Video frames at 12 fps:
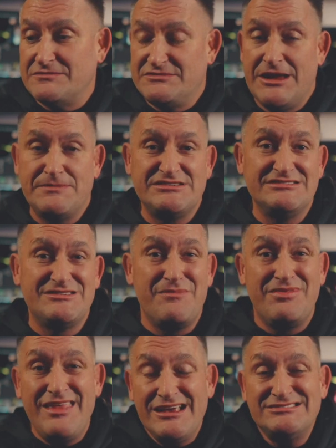some tips, and
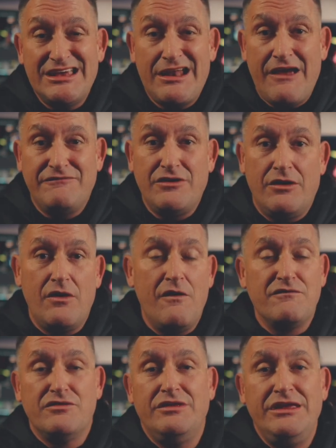some things that I've done
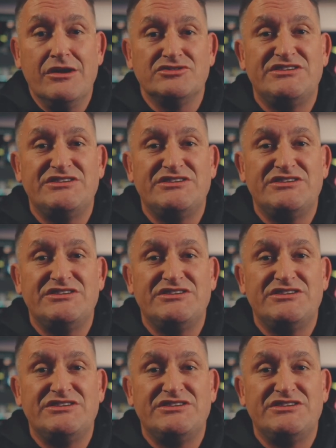over the